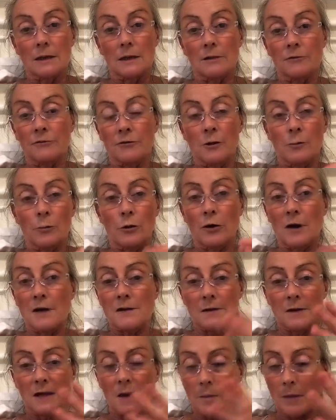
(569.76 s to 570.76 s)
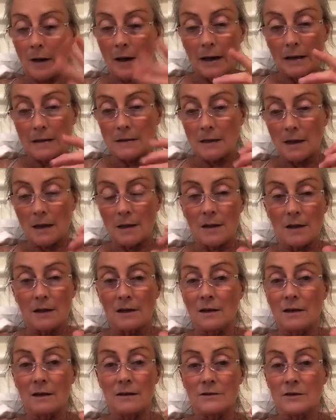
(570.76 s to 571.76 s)
A few boys on their bikes, and
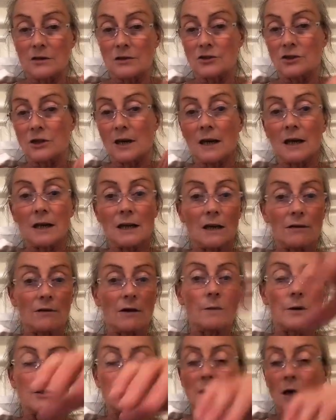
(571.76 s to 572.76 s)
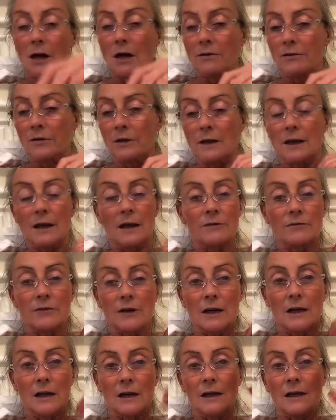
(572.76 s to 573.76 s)
just chucking their rubbish over,
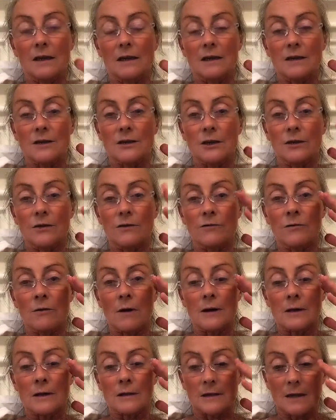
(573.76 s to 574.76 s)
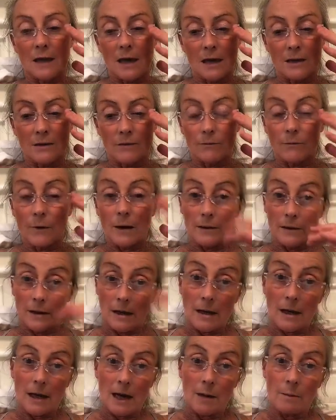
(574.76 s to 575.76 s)
So if you understand where
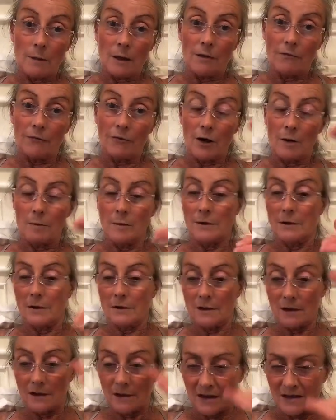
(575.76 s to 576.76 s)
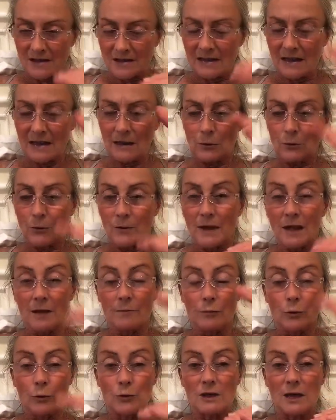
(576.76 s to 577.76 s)
they're coming from in that cycle where they're
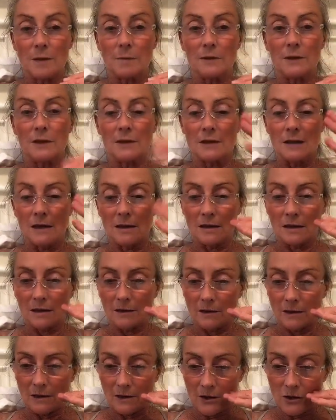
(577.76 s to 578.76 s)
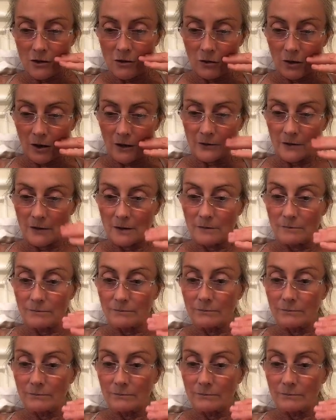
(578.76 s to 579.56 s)
brought up, and then you look at the